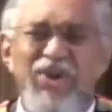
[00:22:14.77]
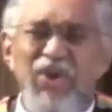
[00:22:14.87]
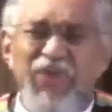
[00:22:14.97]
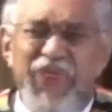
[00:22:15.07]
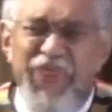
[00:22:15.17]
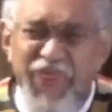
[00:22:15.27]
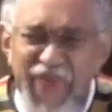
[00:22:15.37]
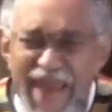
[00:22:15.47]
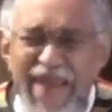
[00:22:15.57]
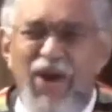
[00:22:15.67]
to
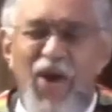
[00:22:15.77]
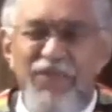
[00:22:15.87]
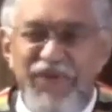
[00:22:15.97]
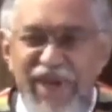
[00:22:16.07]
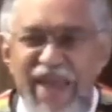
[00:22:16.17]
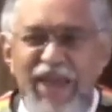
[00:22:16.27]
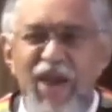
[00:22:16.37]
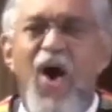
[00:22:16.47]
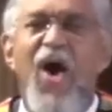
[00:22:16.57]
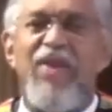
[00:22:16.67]
think of
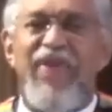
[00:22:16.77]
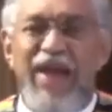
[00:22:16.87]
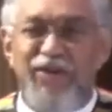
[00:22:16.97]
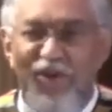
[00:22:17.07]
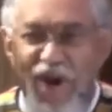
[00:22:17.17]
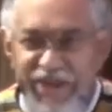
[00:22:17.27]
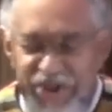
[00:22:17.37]
taking on that great